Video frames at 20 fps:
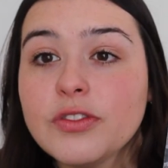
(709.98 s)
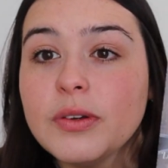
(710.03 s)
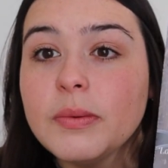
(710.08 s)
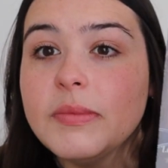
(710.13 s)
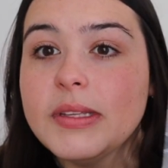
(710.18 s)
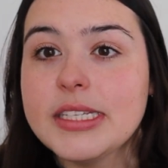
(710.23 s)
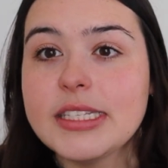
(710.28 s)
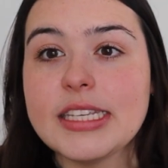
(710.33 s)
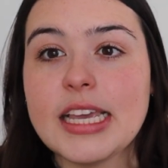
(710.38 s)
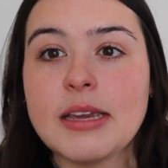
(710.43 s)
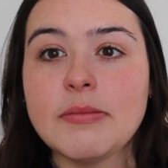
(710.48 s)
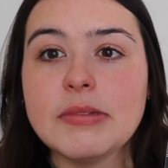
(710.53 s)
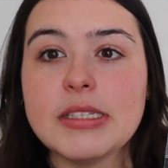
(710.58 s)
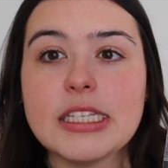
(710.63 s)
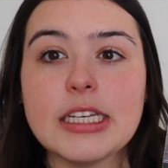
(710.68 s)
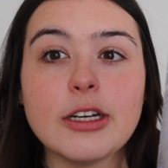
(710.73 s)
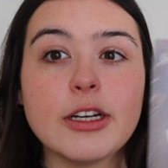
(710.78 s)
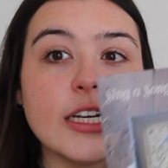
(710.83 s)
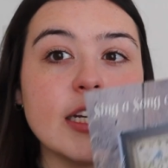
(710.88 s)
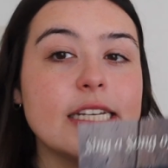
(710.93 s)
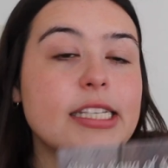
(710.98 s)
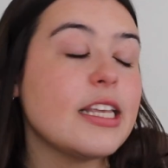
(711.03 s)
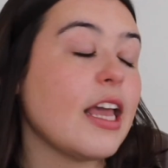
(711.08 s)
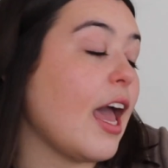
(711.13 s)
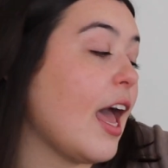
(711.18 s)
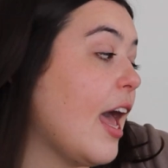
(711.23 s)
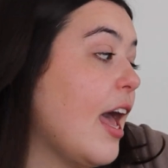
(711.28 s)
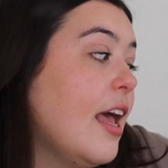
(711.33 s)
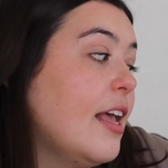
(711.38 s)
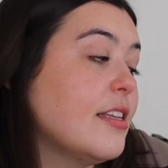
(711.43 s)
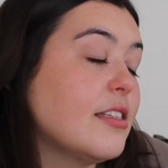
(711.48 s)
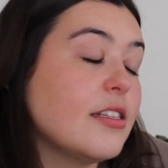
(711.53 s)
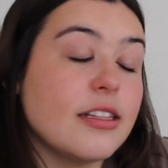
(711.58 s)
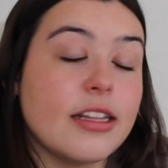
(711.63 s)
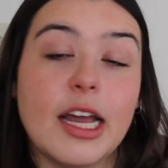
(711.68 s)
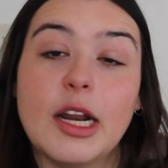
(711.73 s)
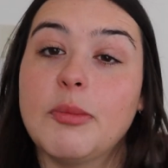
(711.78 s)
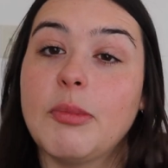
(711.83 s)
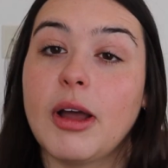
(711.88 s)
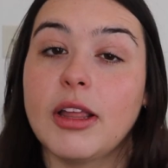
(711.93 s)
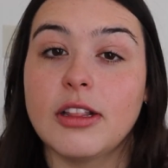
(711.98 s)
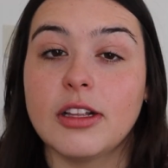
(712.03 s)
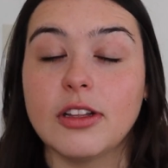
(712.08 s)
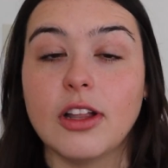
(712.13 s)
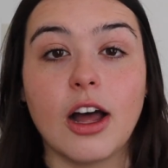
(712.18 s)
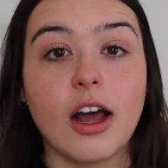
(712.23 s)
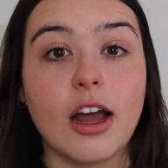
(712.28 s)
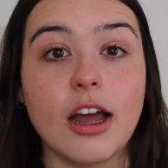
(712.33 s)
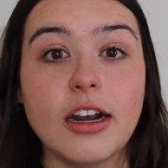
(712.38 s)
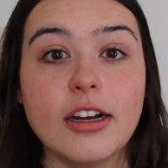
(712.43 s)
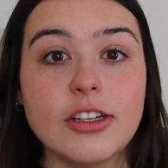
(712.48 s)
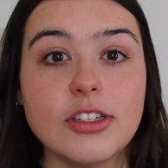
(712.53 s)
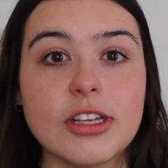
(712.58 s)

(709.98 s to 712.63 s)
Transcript: from the same series as The Light Upon the Lawn.